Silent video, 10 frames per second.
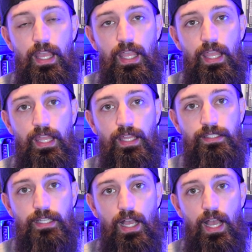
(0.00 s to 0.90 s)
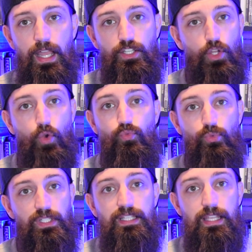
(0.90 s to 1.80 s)
And I don't
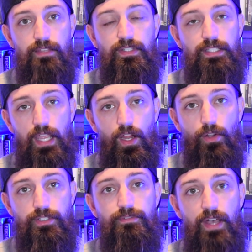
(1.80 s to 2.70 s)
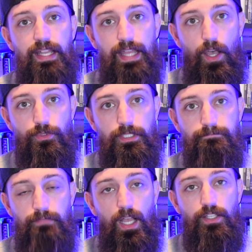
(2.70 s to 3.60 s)
really even care to find out.
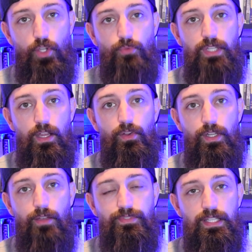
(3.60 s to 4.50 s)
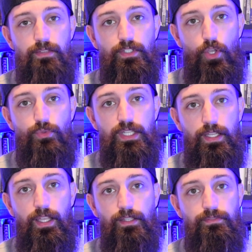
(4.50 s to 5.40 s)
I don't care enough to even go
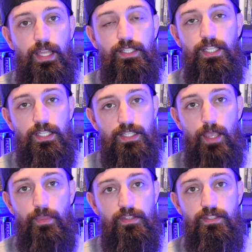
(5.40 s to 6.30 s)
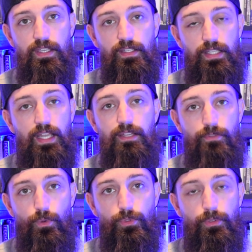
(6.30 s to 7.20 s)
digging and to examine this thing any
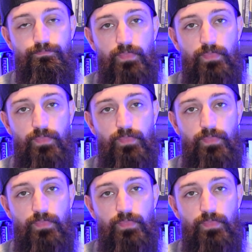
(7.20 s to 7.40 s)
further.